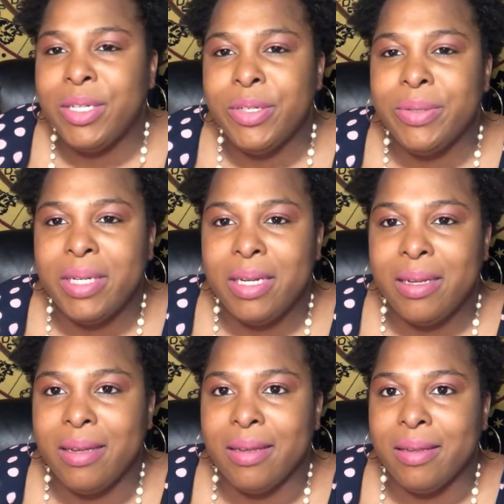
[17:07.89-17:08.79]

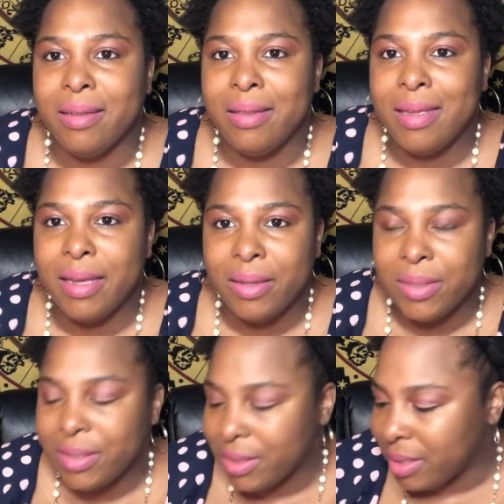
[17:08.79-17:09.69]
treating the
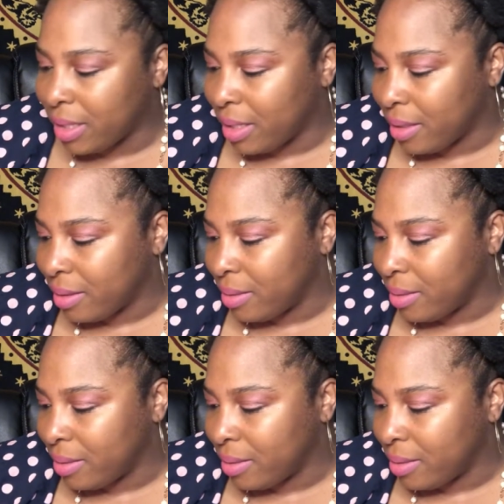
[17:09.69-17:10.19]
elderly